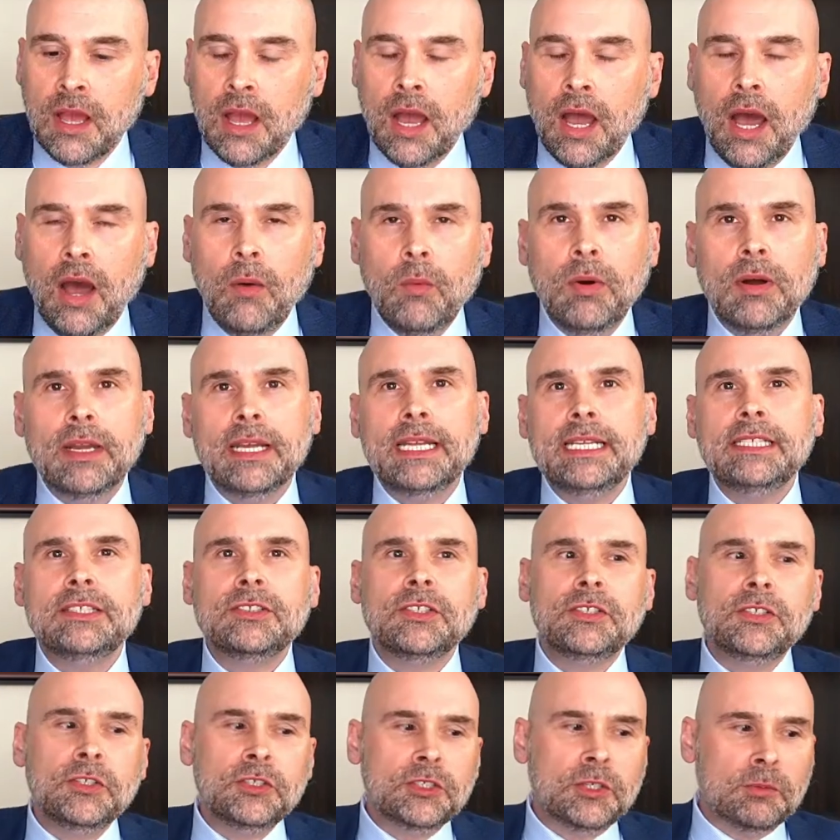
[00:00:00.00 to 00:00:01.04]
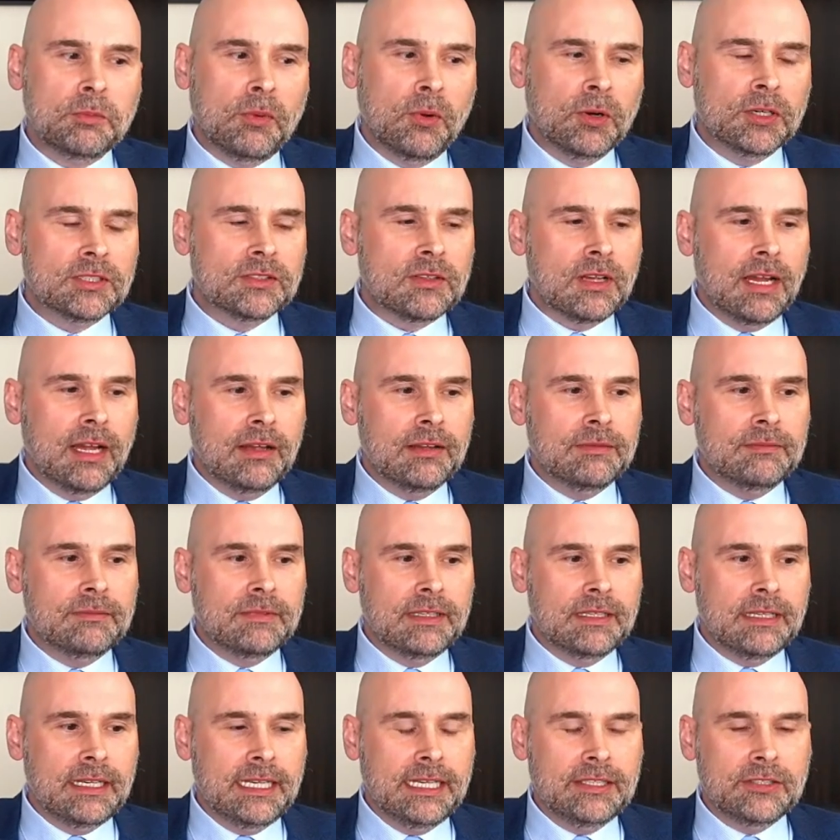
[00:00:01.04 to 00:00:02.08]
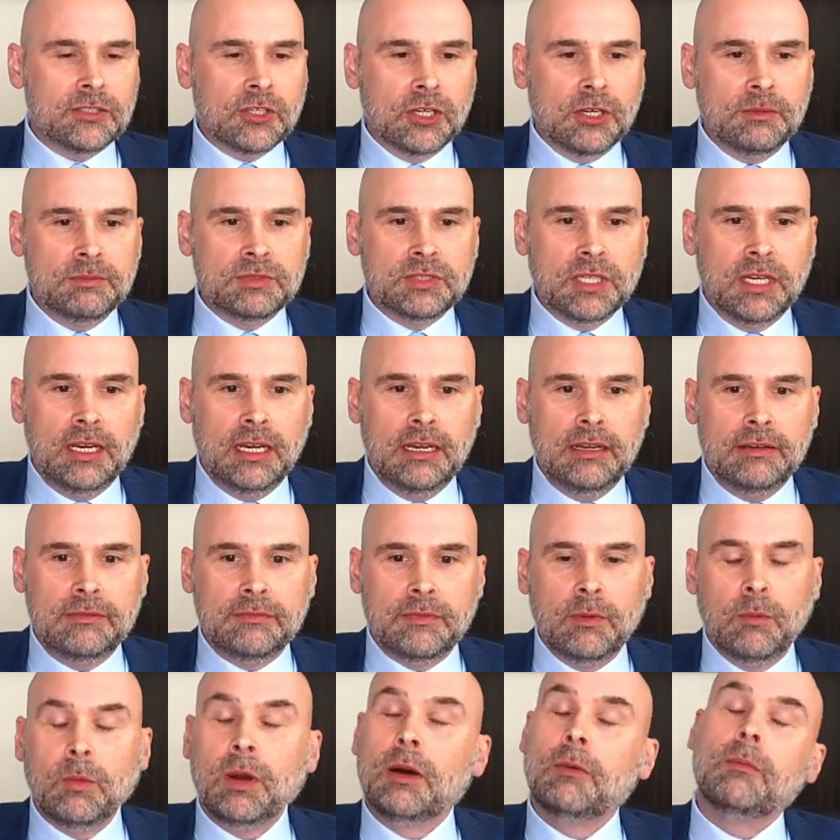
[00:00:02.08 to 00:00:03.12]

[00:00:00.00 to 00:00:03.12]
Well, institutional supports in terms of,